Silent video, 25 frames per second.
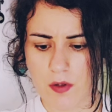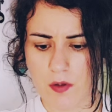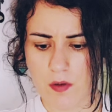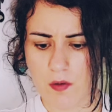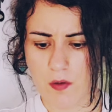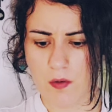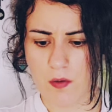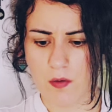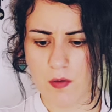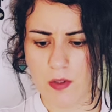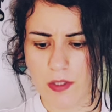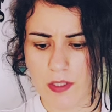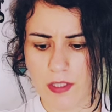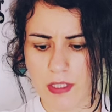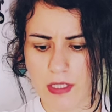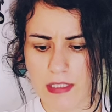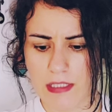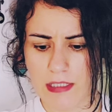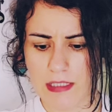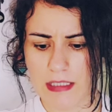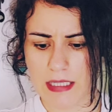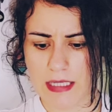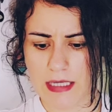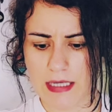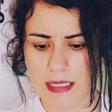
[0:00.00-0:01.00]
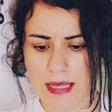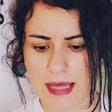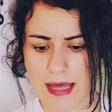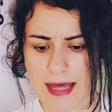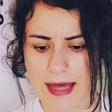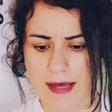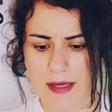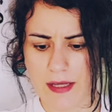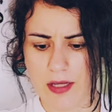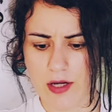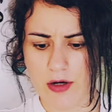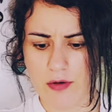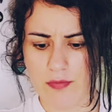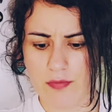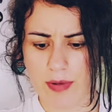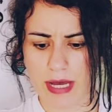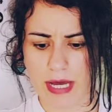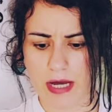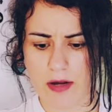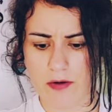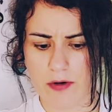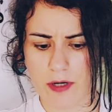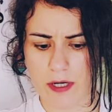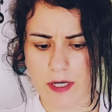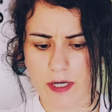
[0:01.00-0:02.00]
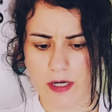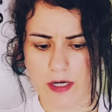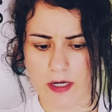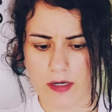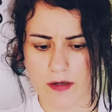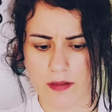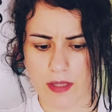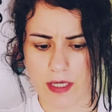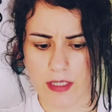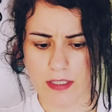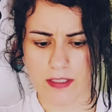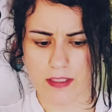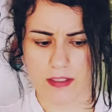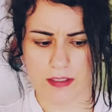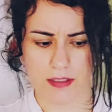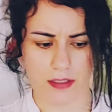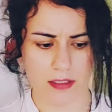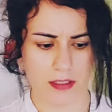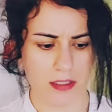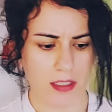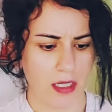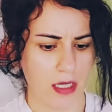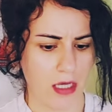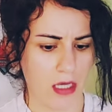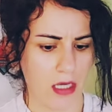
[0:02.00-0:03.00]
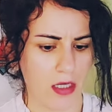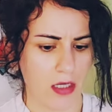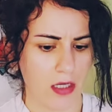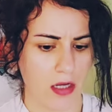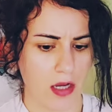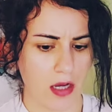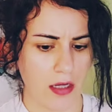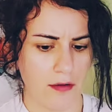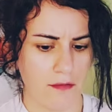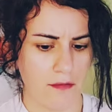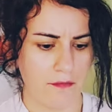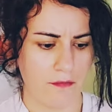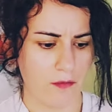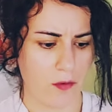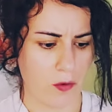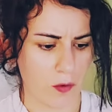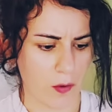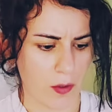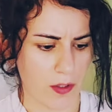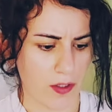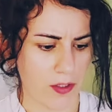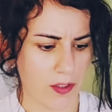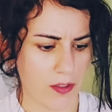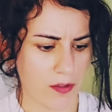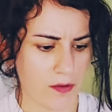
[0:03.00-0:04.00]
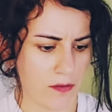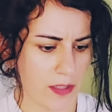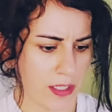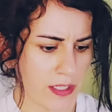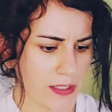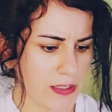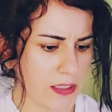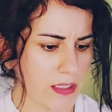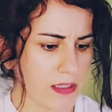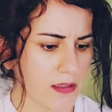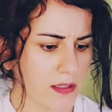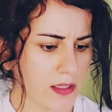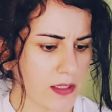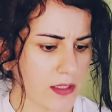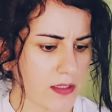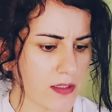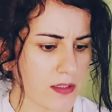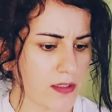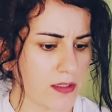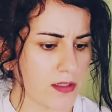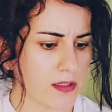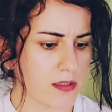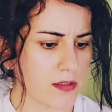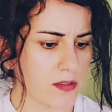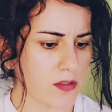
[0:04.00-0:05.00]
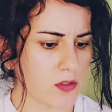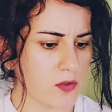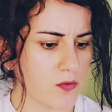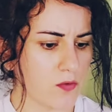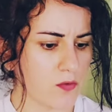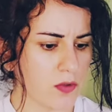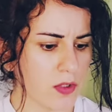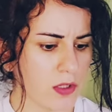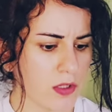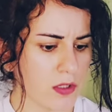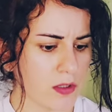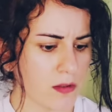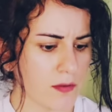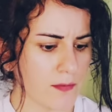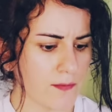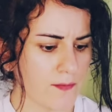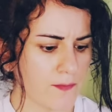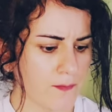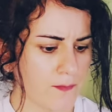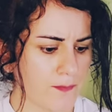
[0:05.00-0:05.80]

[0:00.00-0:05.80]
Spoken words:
or it's like a higher power here that is kind of orchestrating this union.